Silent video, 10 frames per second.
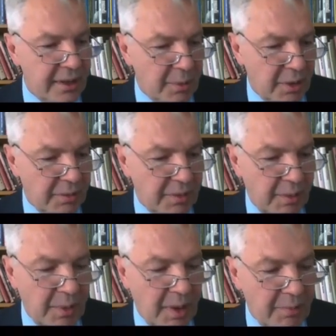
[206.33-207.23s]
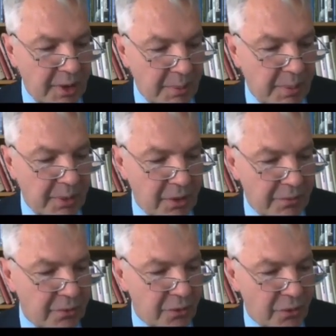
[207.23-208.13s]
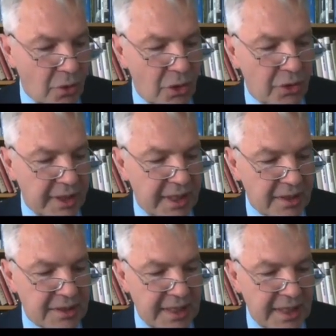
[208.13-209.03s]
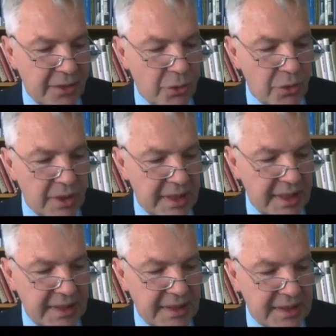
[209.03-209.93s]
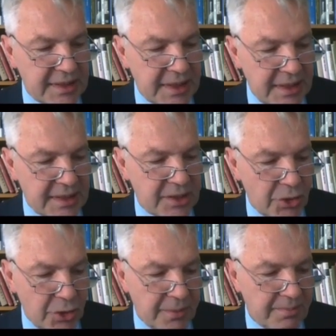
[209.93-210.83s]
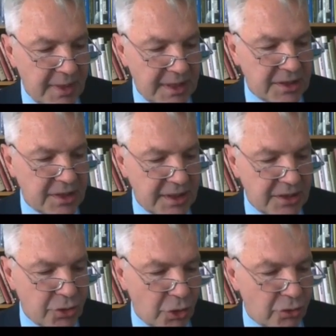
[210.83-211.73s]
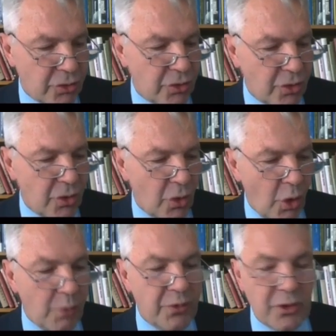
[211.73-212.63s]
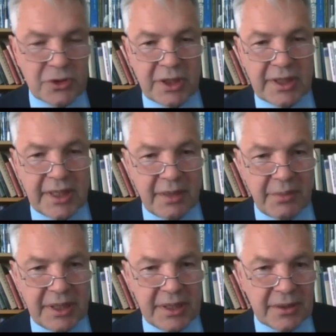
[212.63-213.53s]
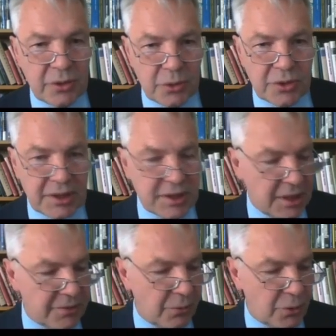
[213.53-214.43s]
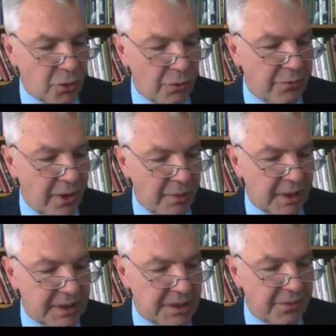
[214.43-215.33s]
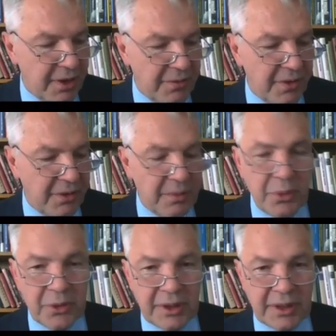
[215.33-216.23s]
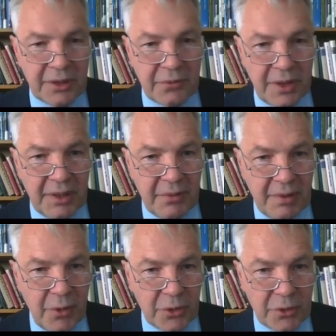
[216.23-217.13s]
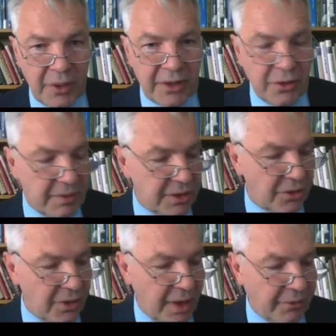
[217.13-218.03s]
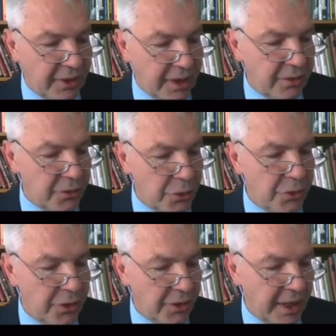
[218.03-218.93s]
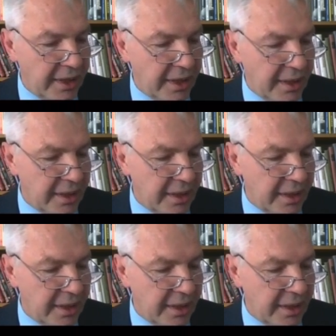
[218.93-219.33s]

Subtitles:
Democratic Republic of Congo, DRC, can do in this, it's not obvious that they have been so successful so far, but it's very, very important that we work together with the African Union and